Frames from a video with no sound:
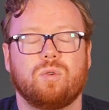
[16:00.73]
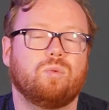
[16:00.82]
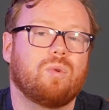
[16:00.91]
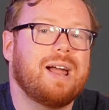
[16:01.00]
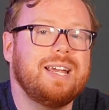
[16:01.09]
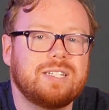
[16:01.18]

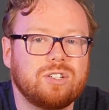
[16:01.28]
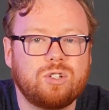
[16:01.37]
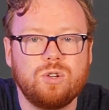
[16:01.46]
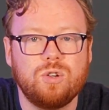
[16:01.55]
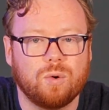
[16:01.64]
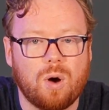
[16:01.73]
Write
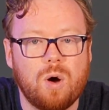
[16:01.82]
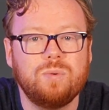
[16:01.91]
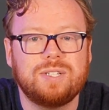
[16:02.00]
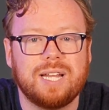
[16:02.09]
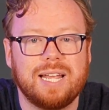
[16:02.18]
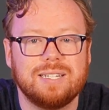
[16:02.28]
to your own
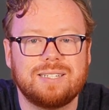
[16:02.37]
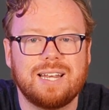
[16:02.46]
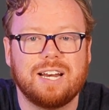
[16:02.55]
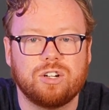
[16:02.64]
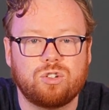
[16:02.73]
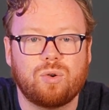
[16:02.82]
taste
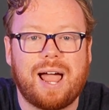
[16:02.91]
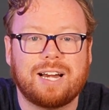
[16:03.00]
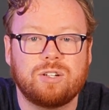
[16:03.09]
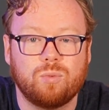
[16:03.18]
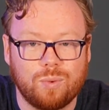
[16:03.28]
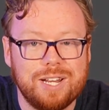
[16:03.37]
and
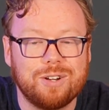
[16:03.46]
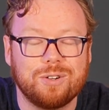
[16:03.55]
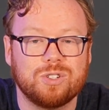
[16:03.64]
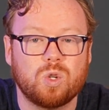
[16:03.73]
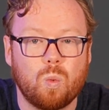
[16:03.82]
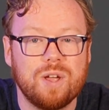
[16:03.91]
attract
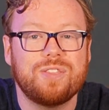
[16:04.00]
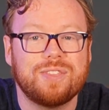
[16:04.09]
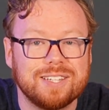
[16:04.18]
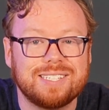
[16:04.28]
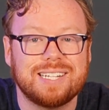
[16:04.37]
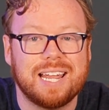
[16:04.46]
readers with
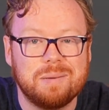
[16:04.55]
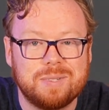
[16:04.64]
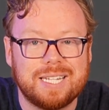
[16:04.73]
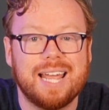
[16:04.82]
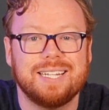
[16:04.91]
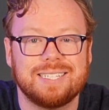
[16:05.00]
the same
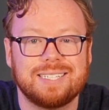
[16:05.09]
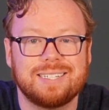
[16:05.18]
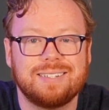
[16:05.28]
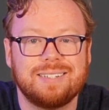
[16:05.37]
taste.